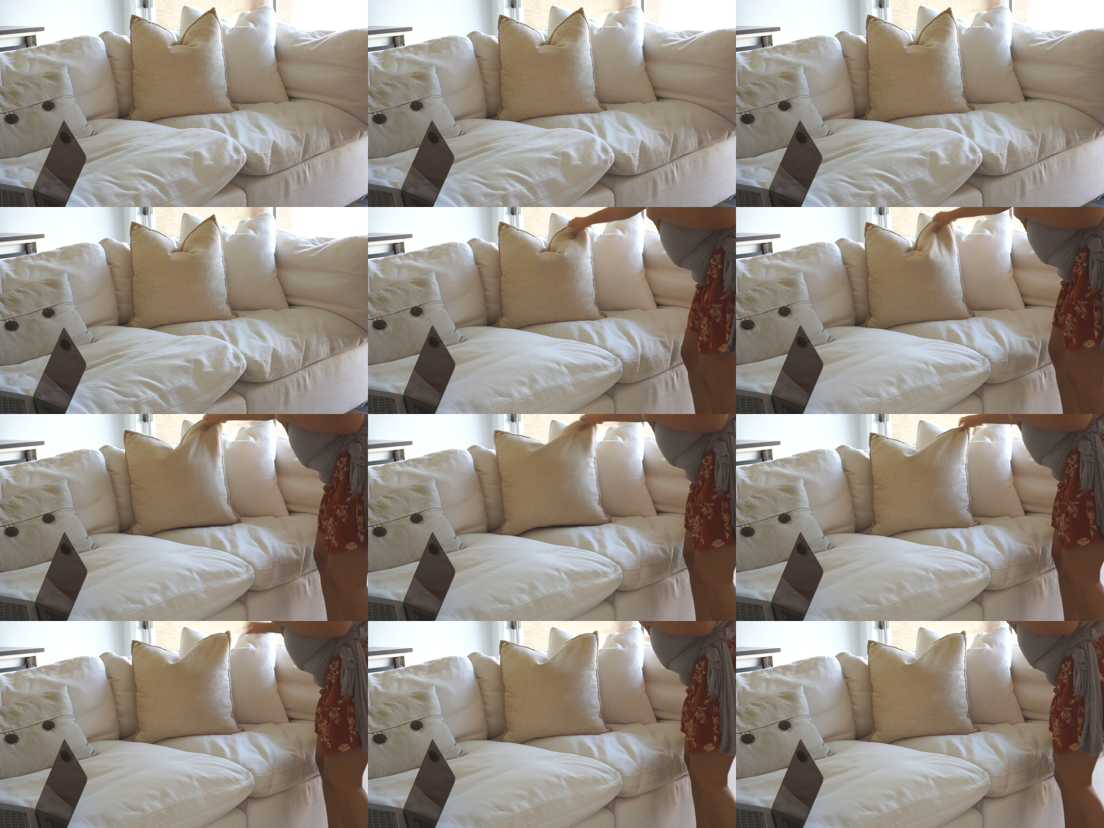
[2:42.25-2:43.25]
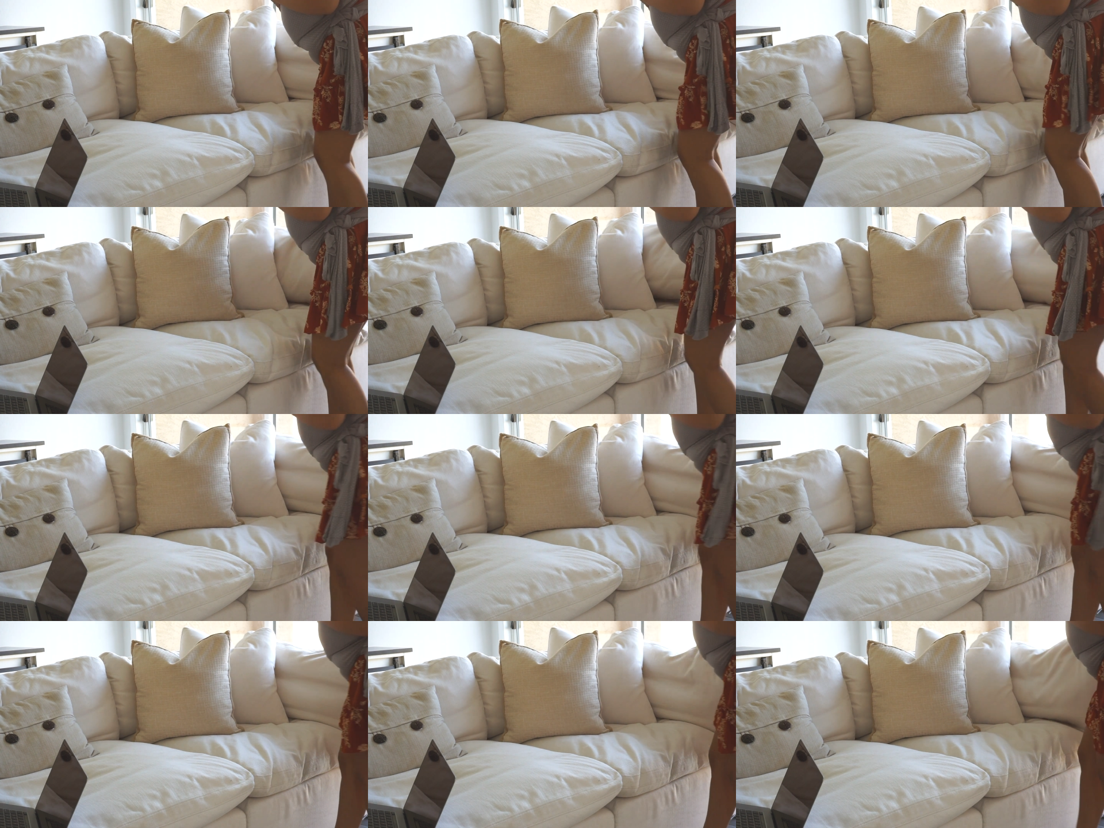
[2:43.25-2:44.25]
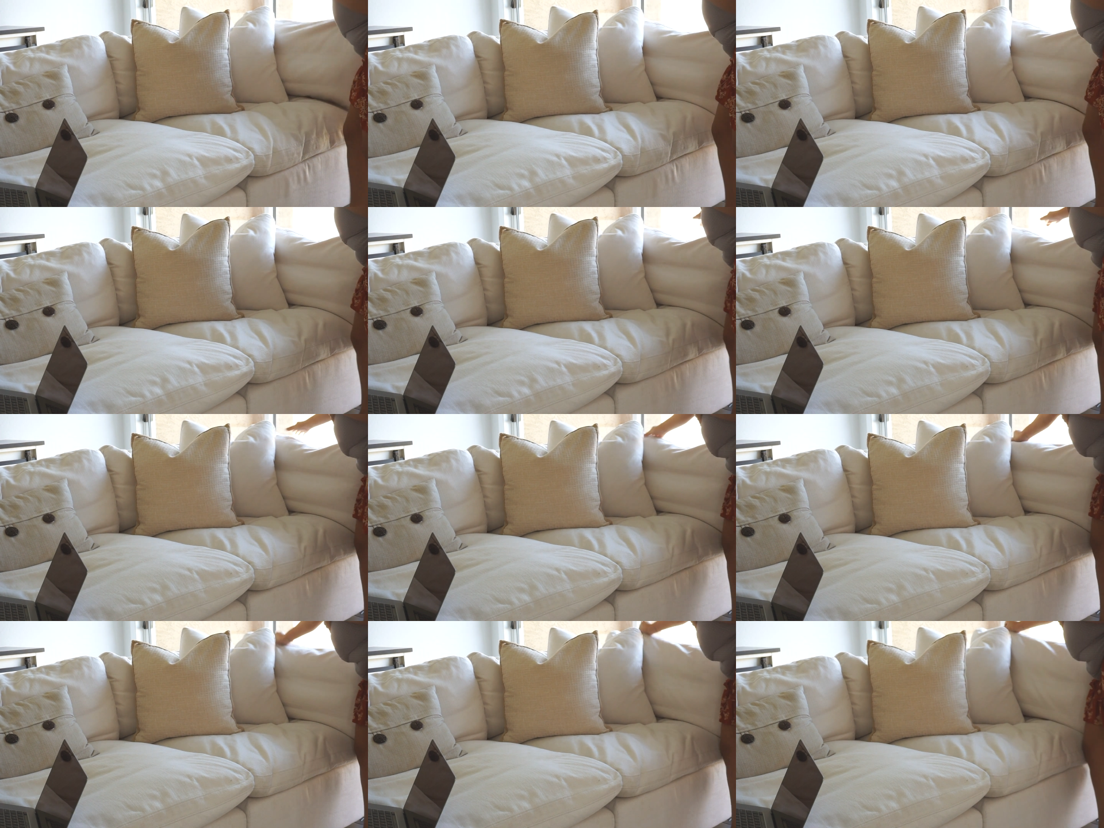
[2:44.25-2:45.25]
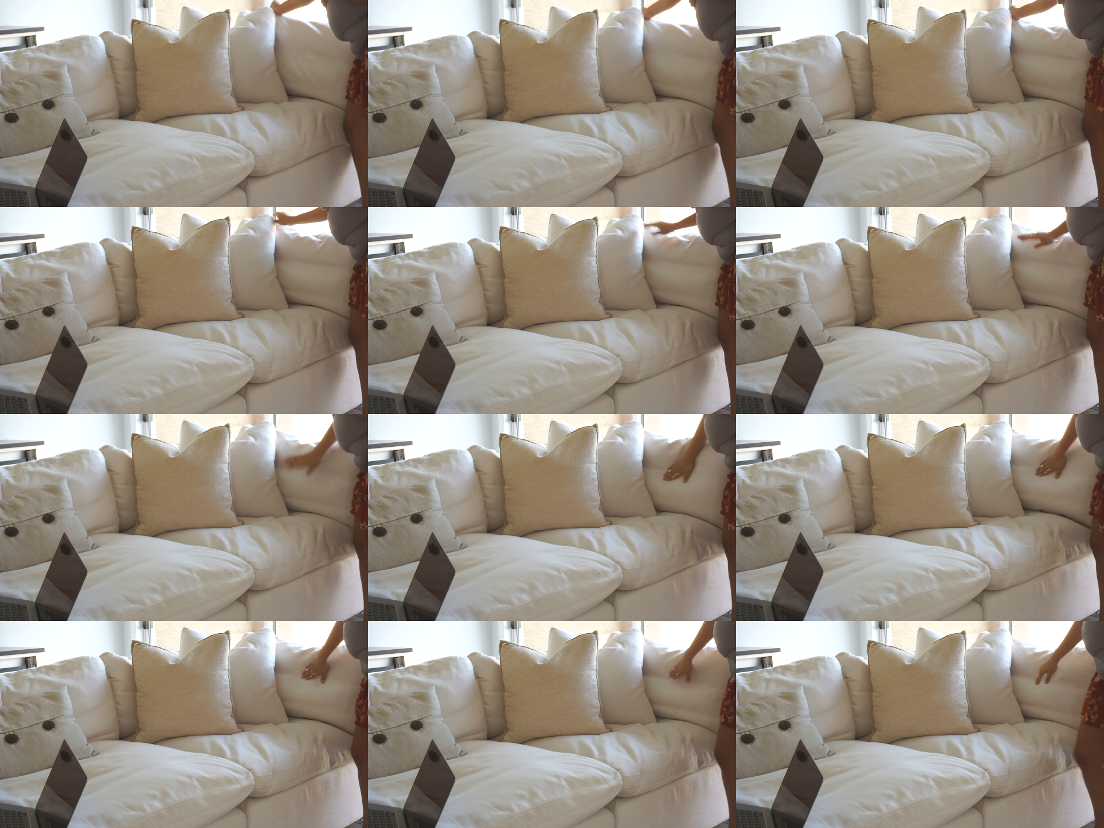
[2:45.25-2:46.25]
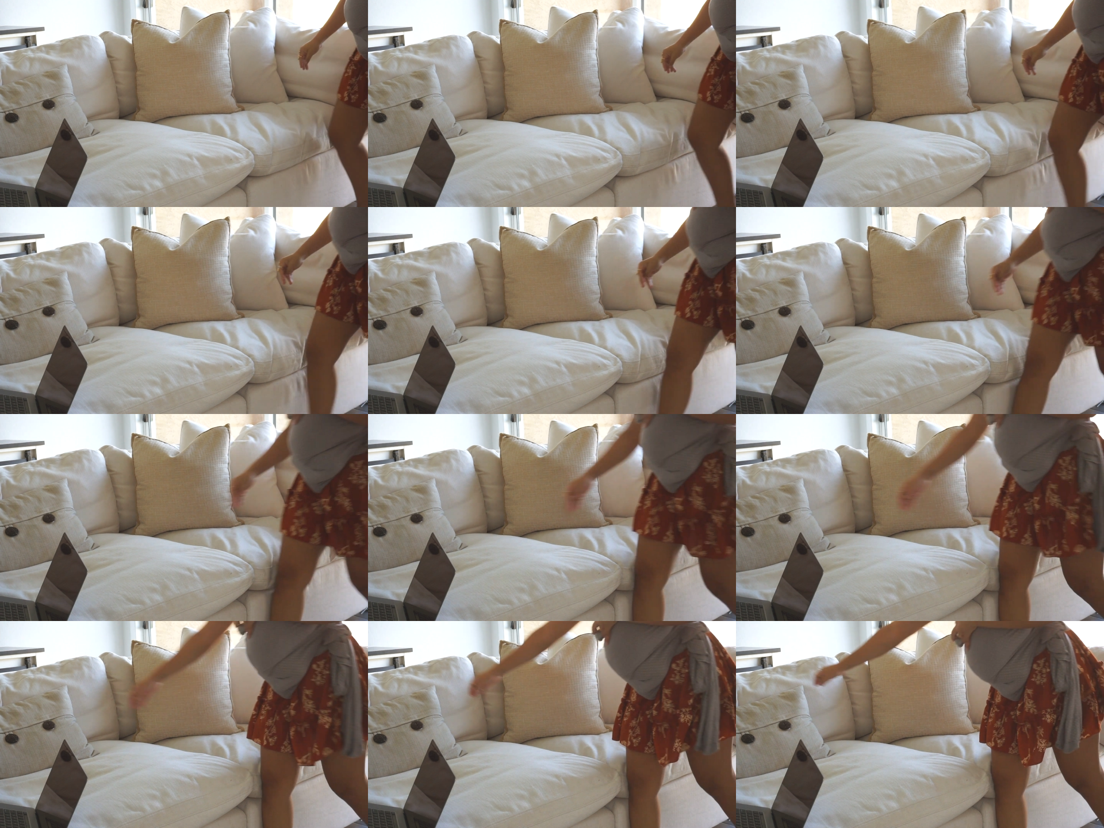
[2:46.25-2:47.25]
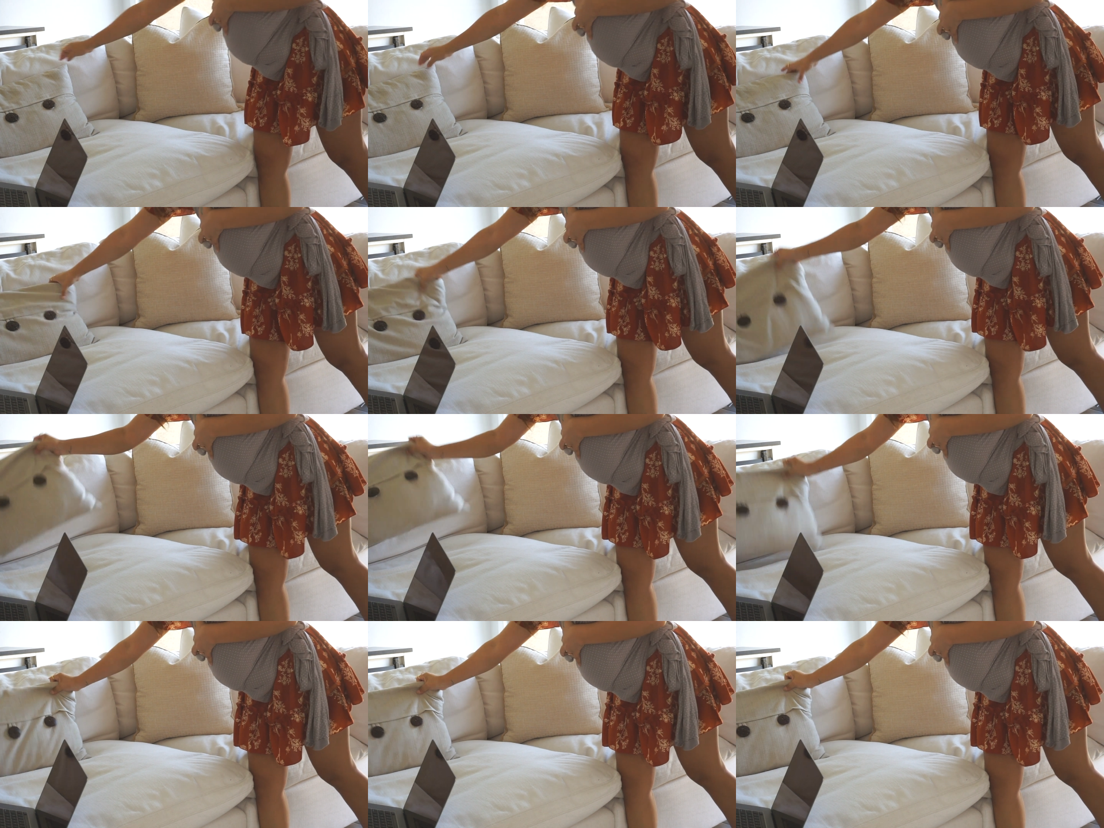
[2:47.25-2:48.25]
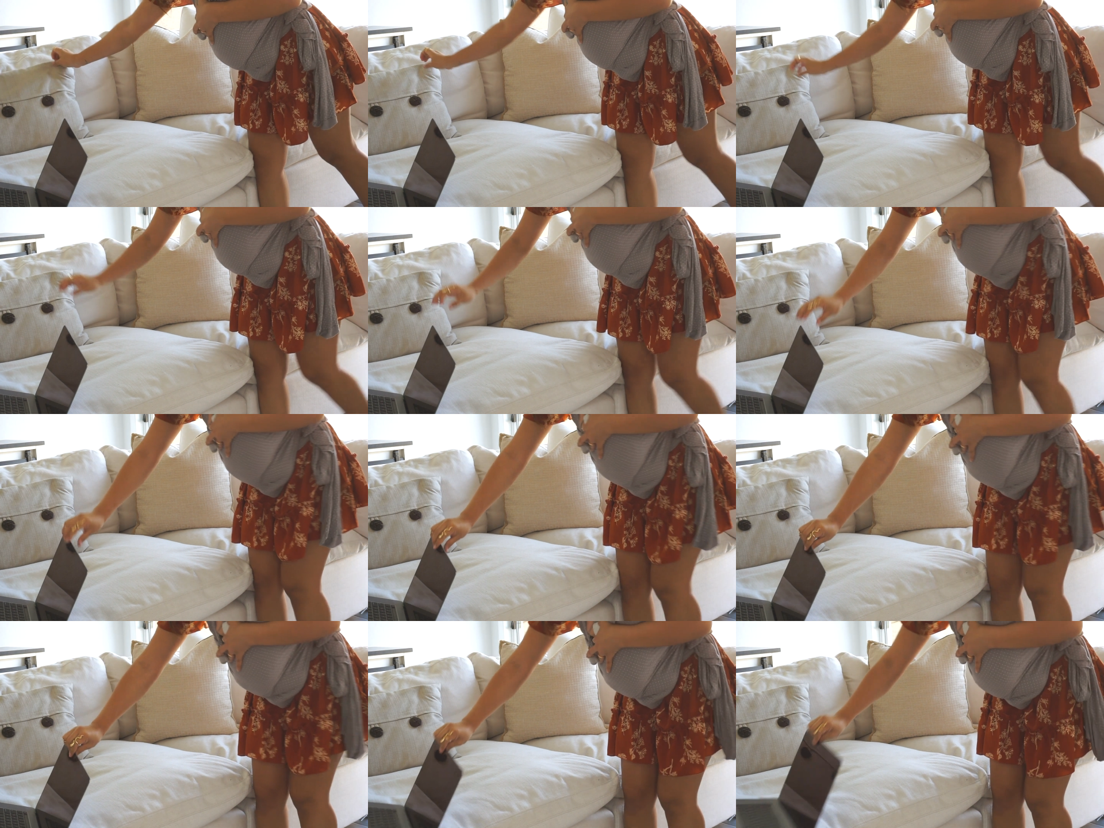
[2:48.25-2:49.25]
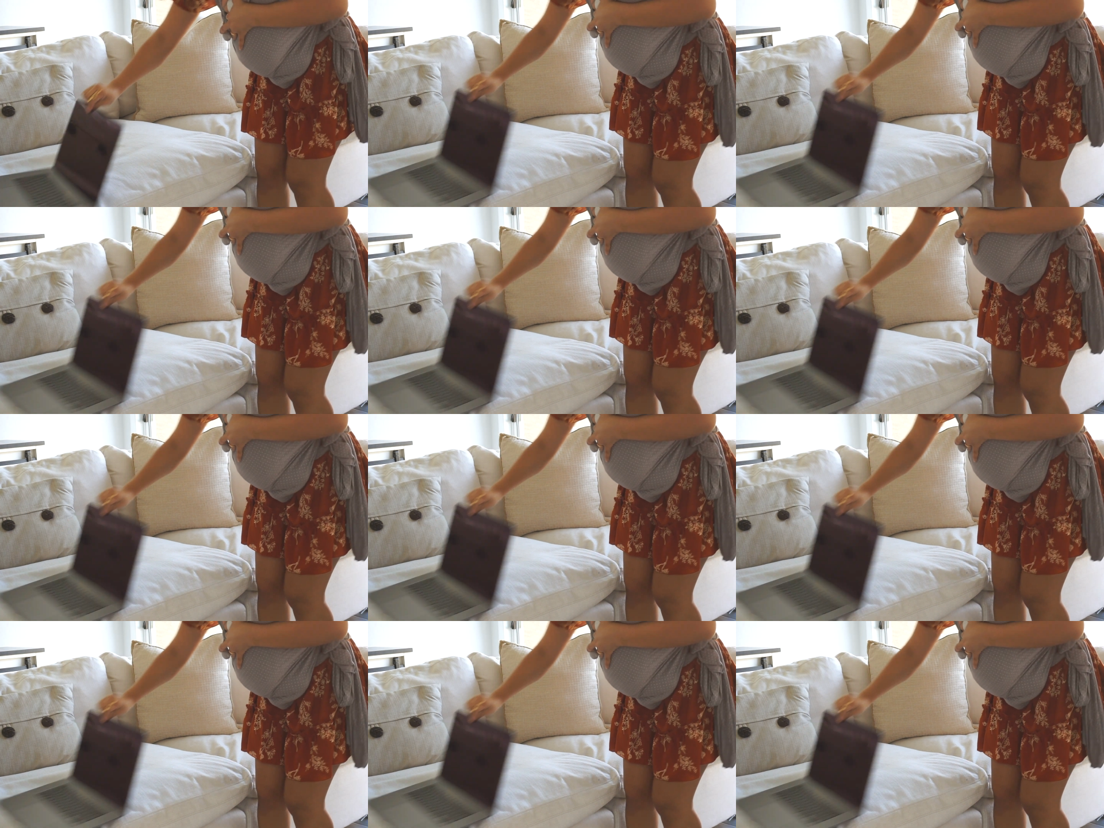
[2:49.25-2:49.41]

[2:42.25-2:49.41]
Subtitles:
[unreadable: no face in view]